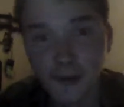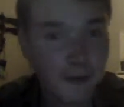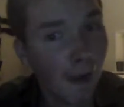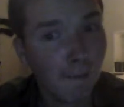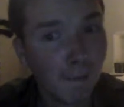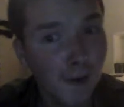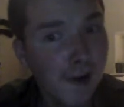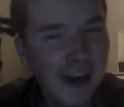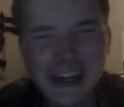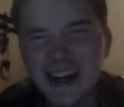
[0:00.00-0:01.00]
Isn't that funny?
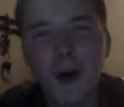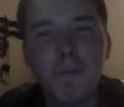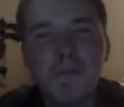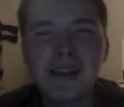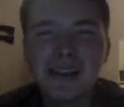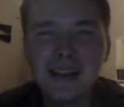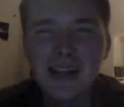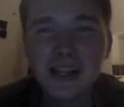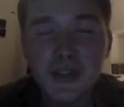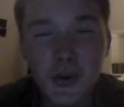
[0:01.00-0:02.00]

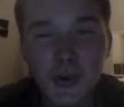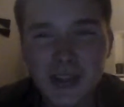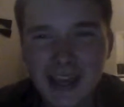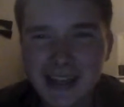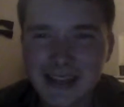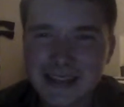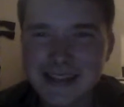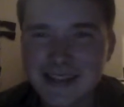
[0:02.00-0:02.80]
So yeah,